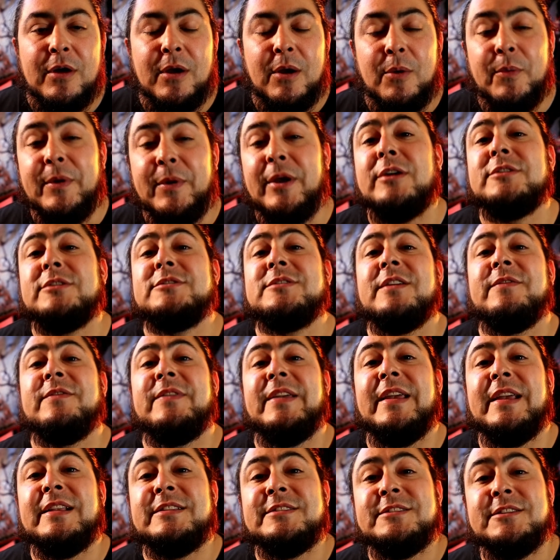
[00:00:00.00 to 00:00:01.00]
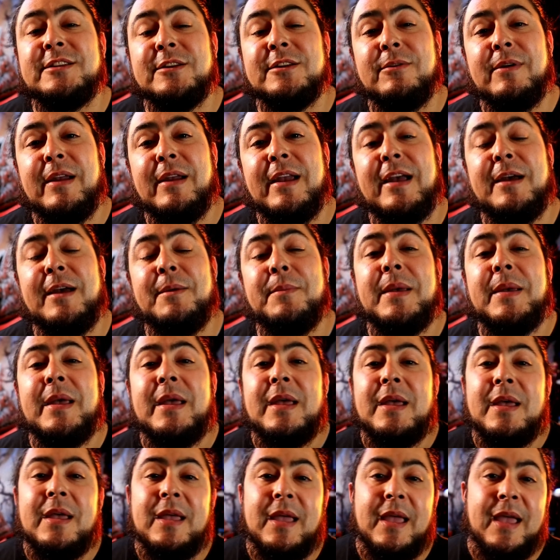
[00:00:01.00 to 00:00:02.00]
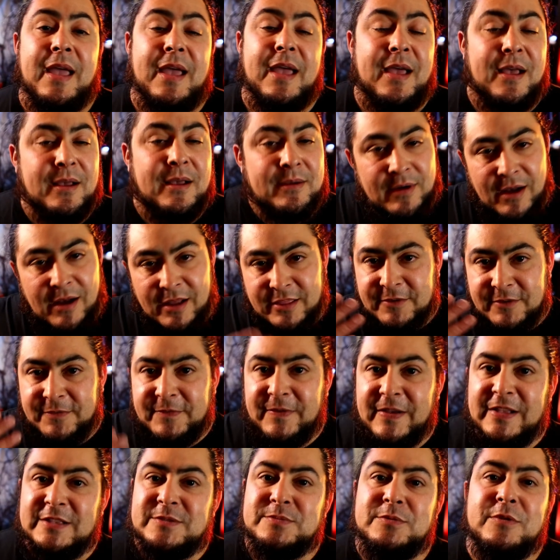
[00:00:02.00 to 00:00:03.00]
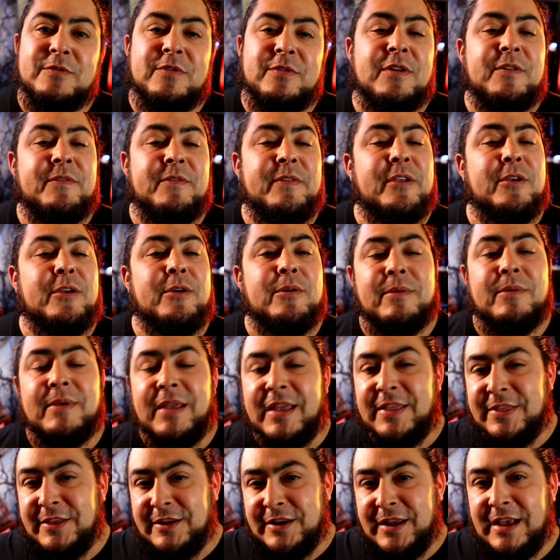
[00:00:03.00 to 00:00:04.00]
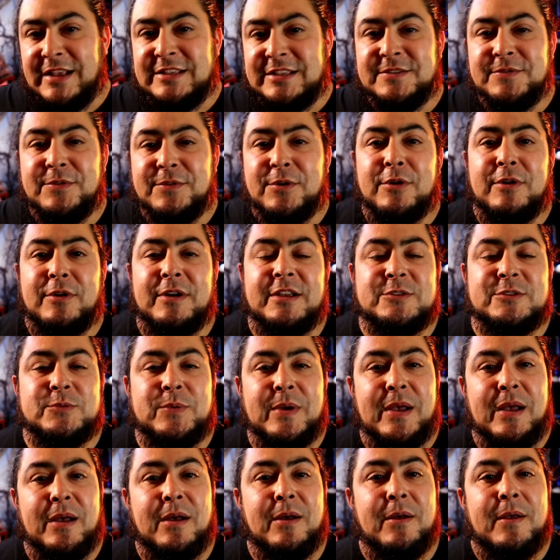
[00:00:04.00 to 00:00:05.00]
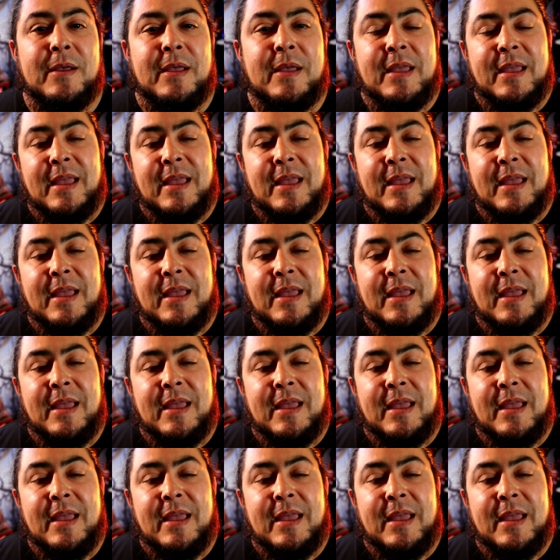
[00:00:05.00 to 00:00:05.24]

Uh, we also have Instagram, uh, On the Fence movie review, and the Nights of Horror as well.